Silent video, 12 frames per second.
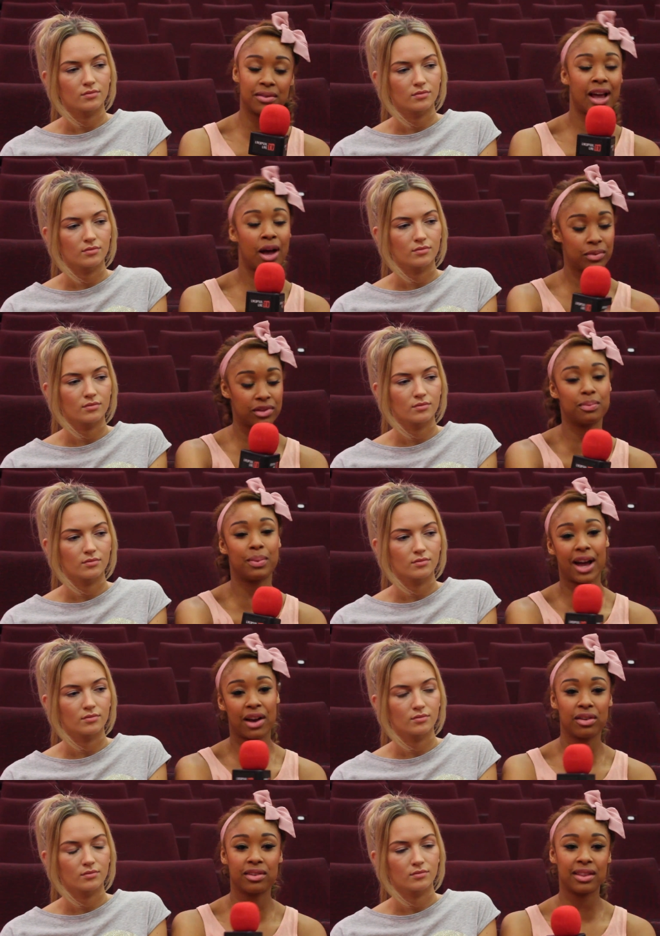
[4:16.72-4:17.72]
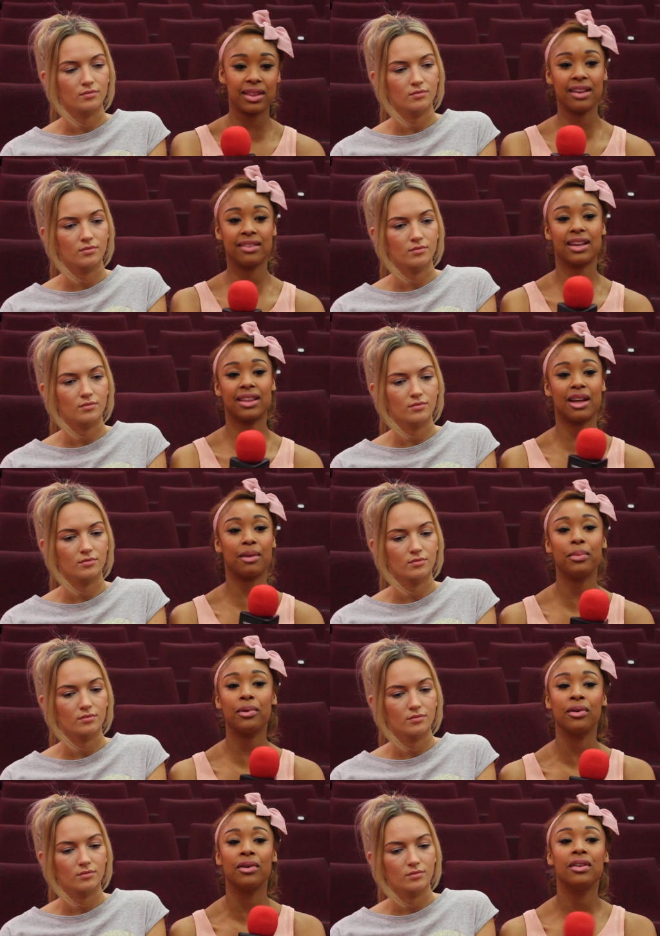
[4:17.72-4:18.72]
Speaker 1: downward spirals and things like that,
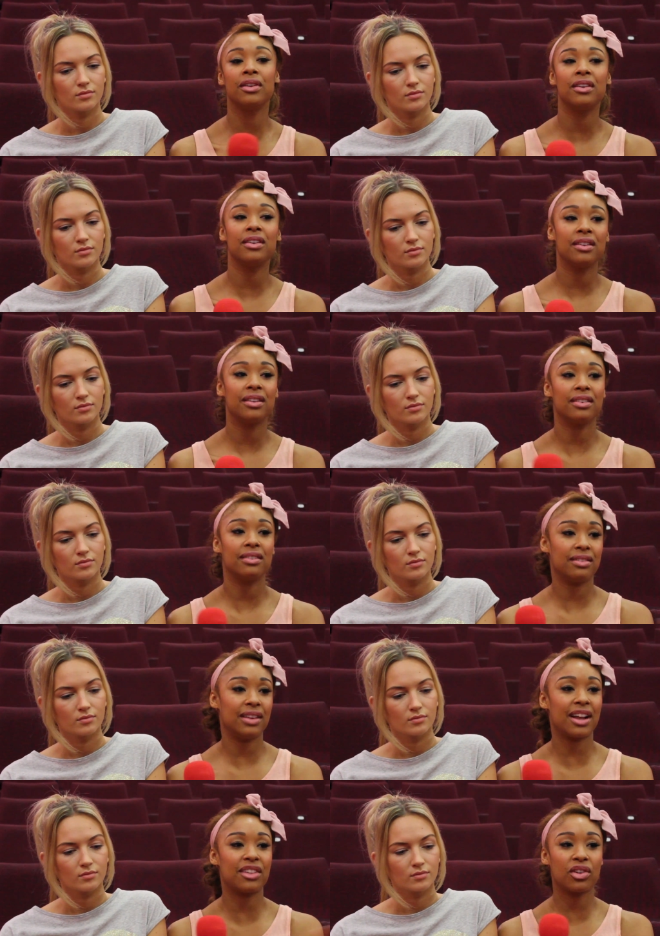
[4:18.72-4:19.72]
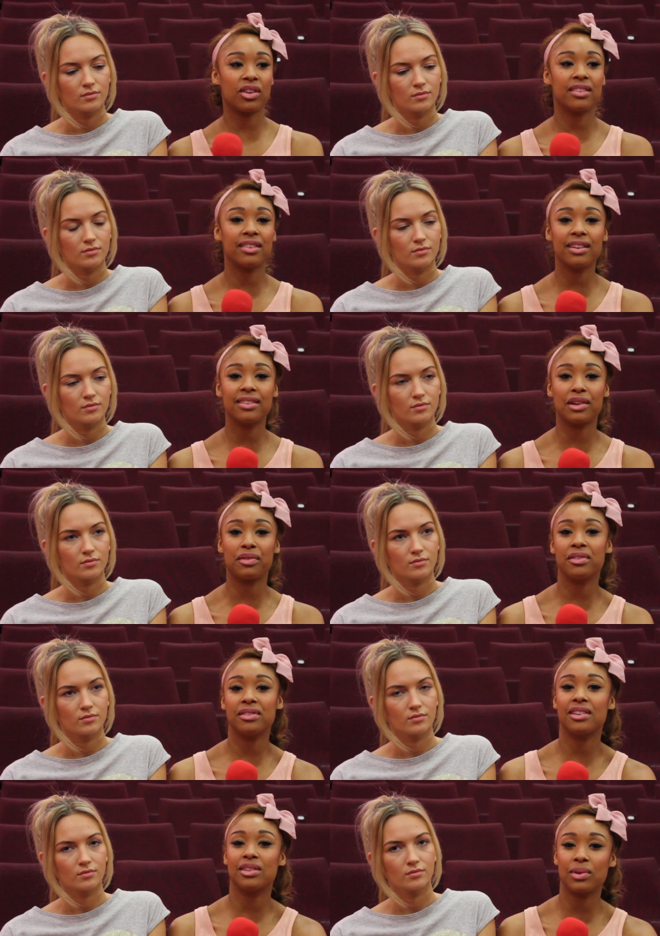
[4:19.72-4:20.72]
but it has got its little
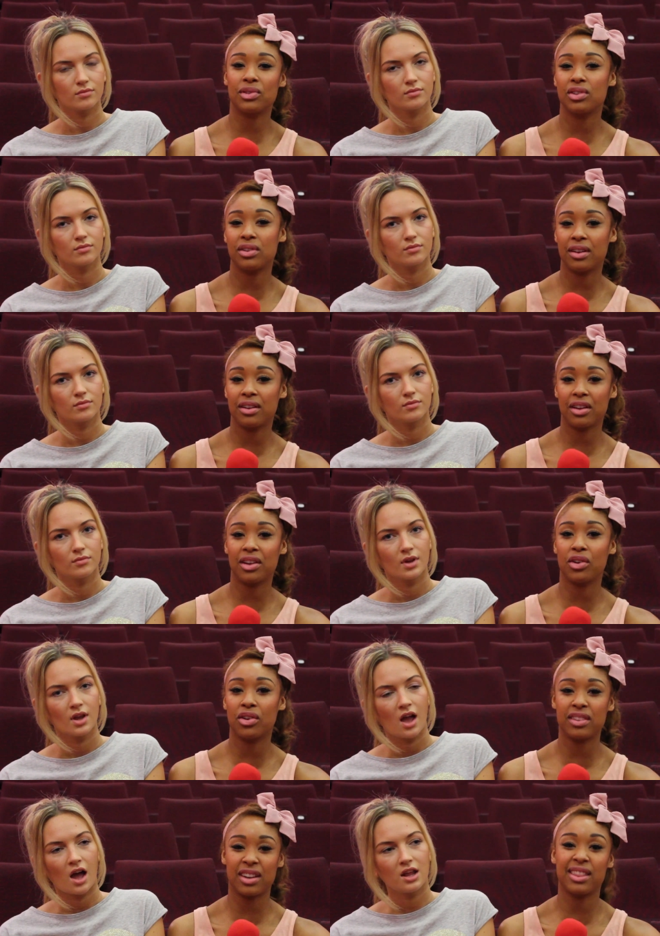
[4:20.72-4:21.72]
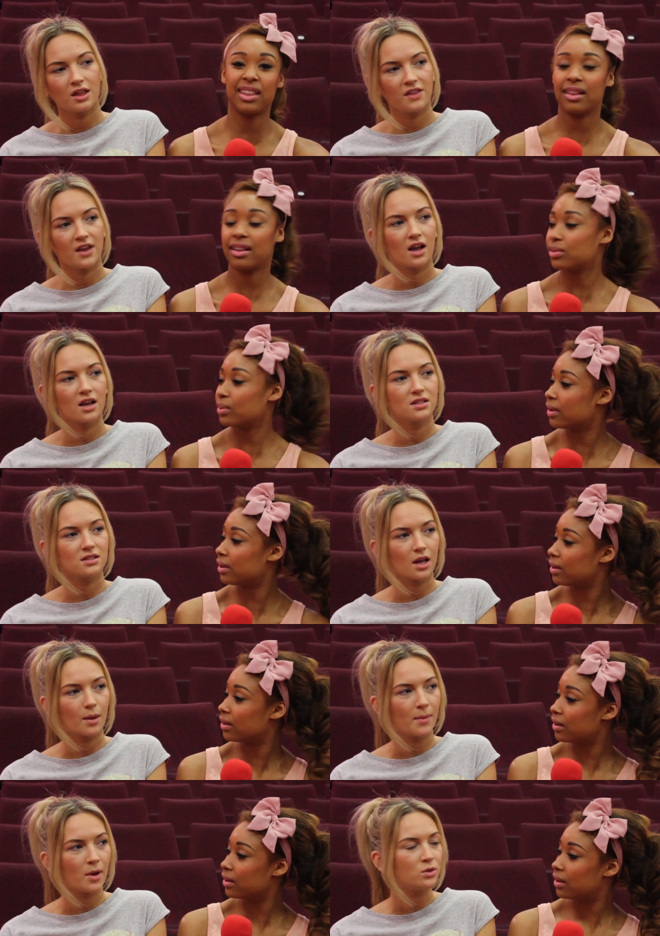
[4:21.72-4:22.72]
differences, which it does. And I think because
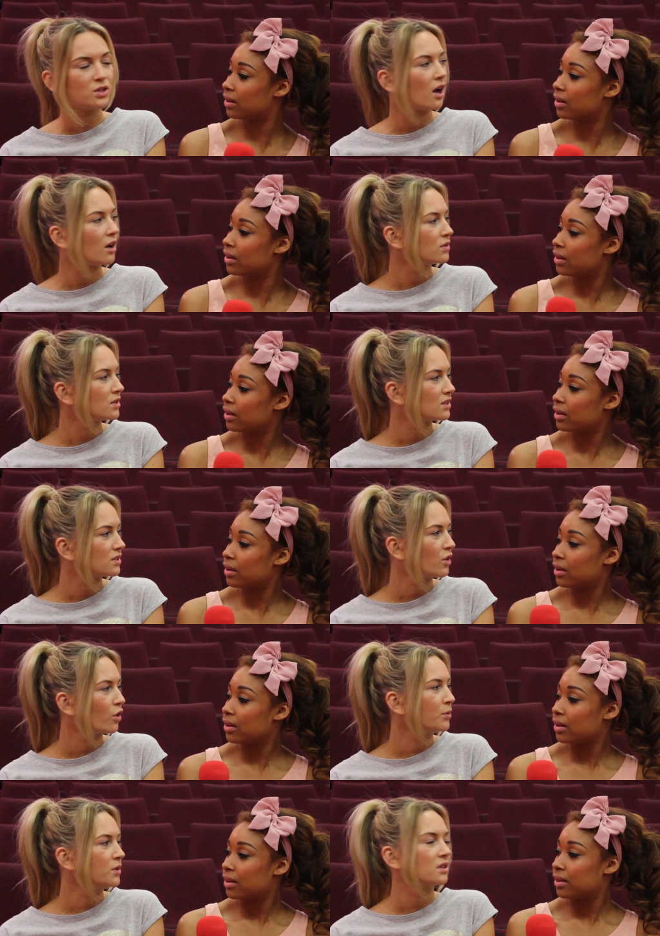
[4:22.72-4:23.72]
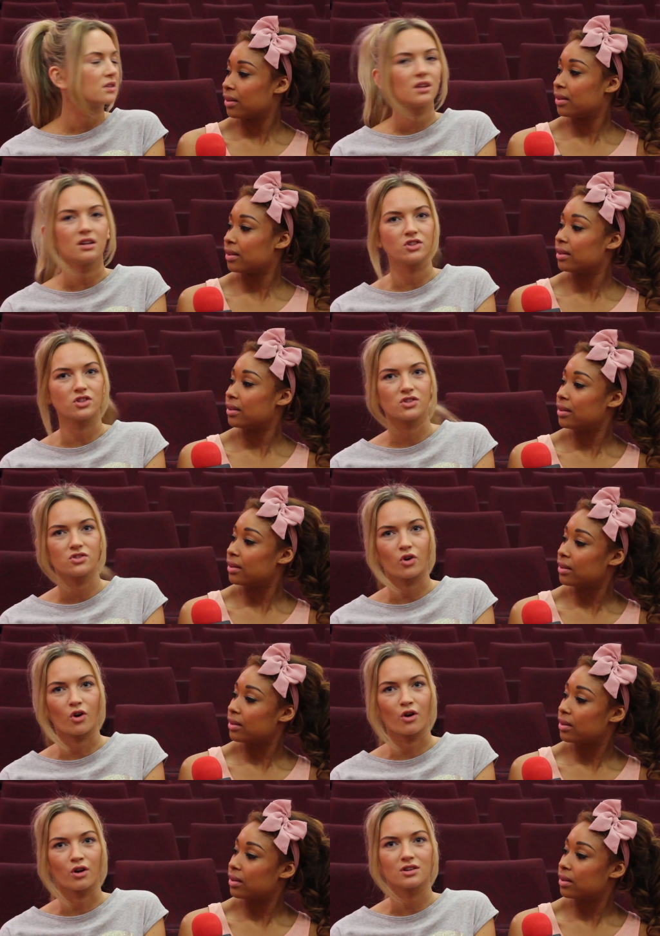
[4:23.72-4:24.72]
like
Speaker 2: Motown's like soul music is such a
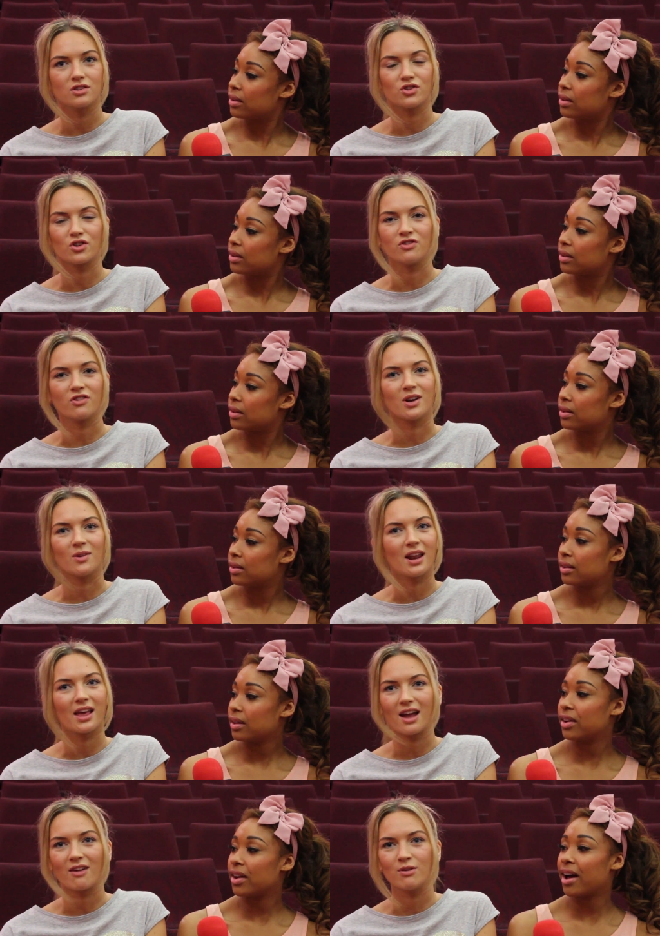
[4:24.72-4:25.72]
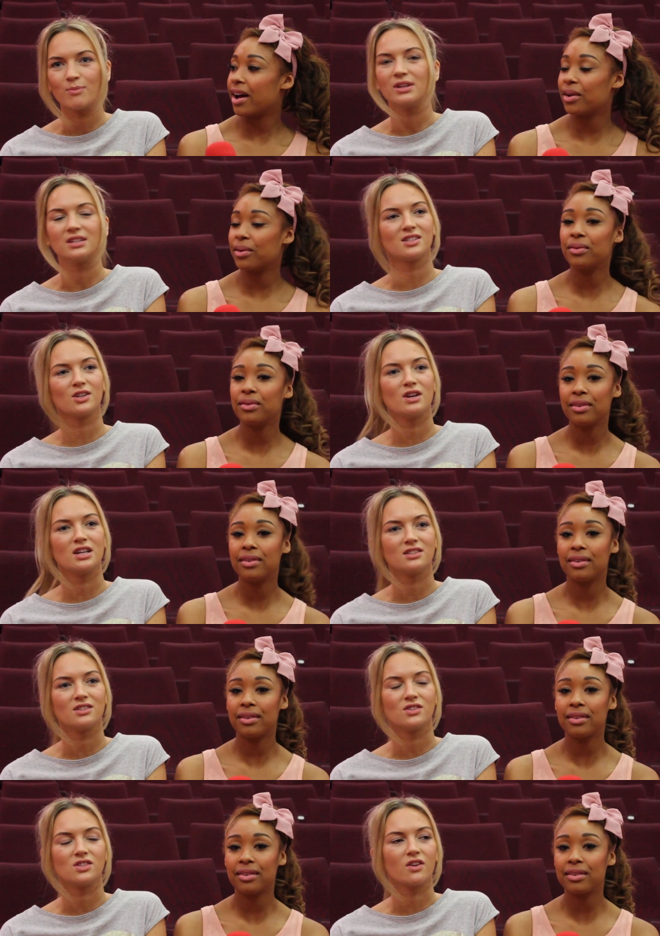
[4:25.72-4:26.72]
strong genre anyway, like everybody still
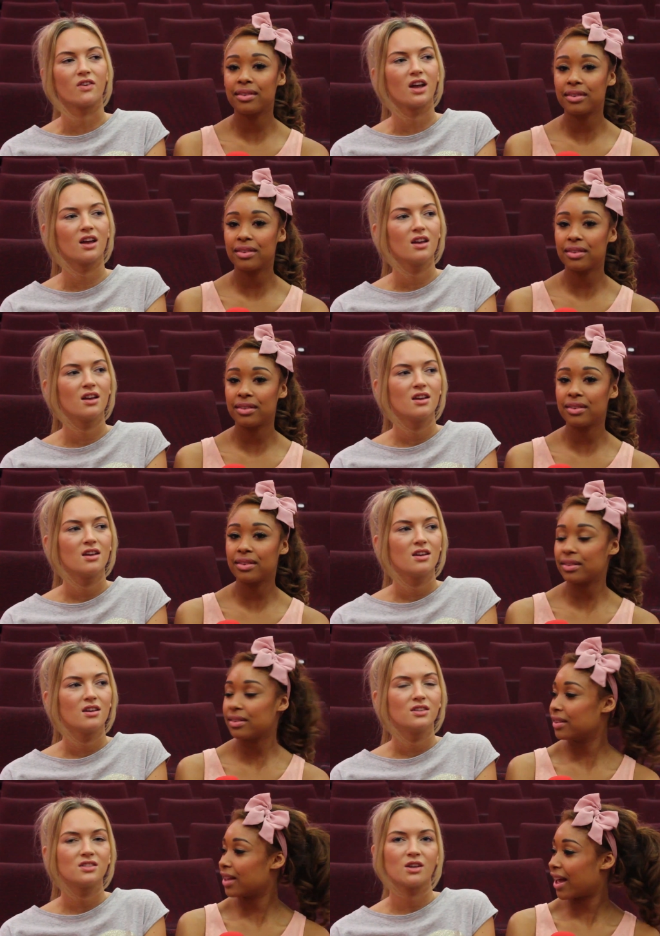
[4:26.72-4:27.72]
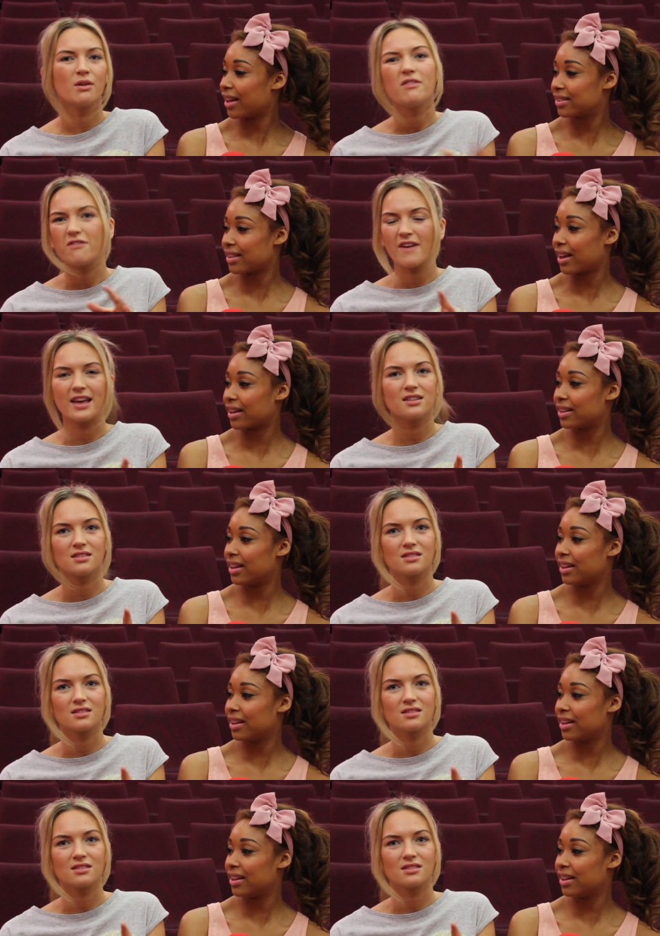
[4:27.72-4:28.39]
listens to it. Yeah, so it exactly.